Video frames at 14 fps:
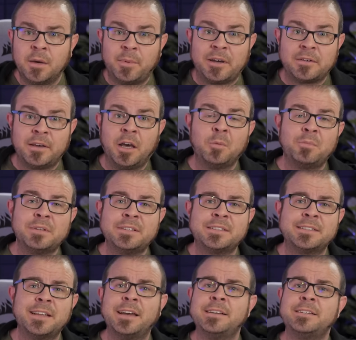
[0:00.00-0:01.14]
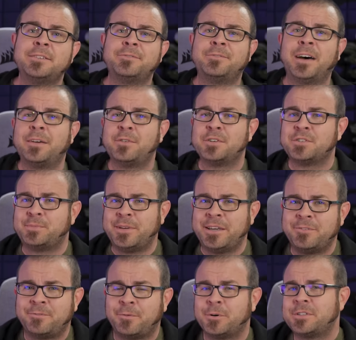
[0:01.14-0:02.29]
about helpless 9-to-5ers
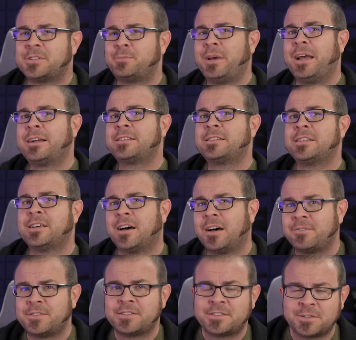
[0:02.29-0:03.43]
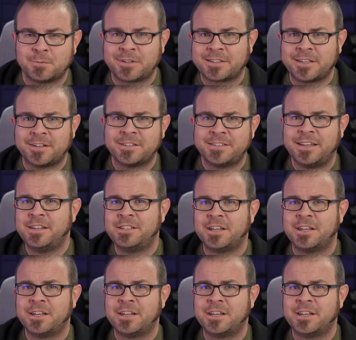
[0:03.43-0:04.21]
being forced back to the office to work their day